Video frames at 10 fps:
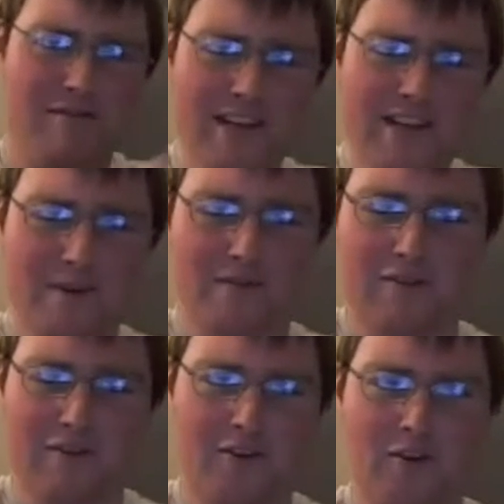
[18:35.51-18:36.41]
Facebook
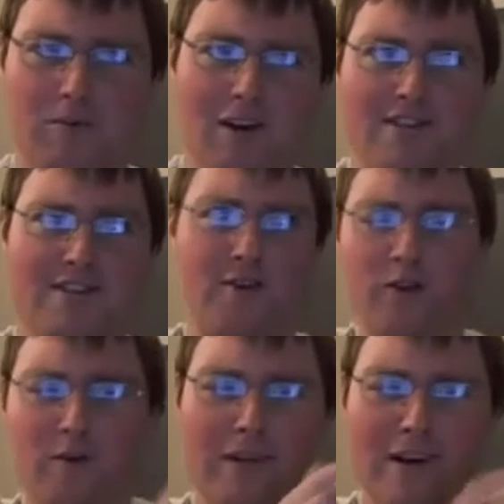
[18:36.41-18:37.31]
for Google Plus?
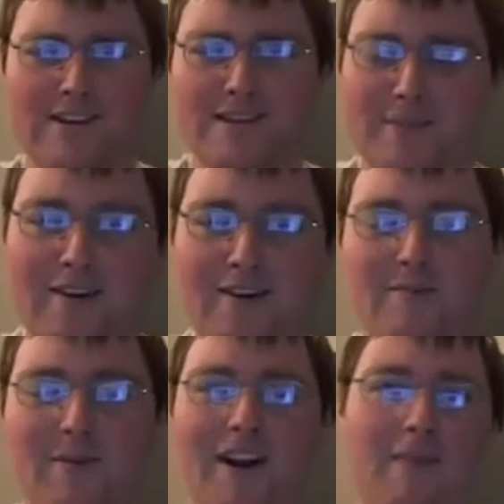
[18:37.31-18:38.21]
Google Plus is better and
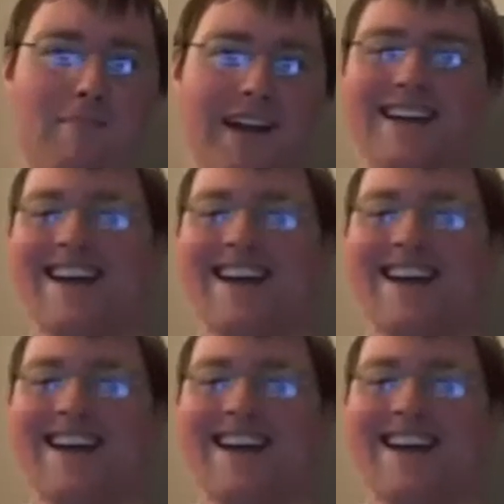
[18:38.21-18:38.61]
whatnot, but